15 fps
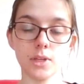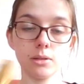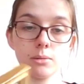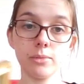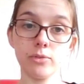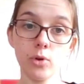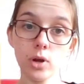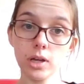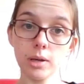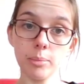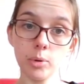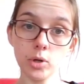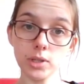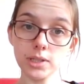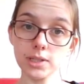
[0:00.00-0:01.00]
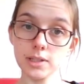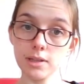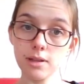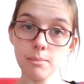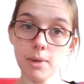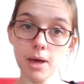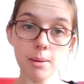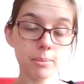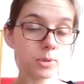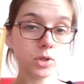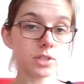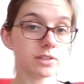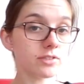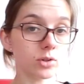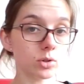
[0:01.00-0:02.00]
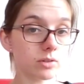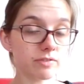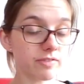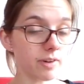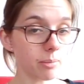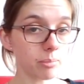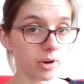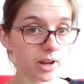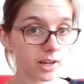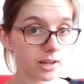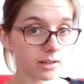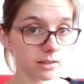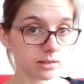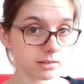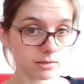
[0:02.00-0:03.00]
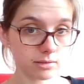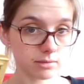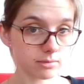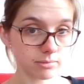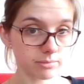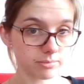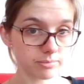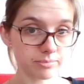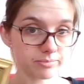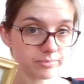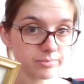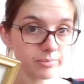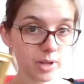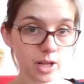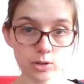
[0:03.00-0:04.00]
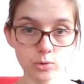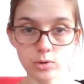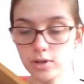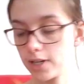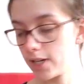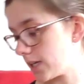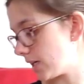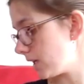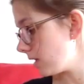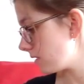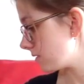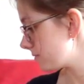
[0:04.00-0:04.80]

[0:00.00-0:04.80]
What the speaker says: before I can put my beautiful fabric black work in it.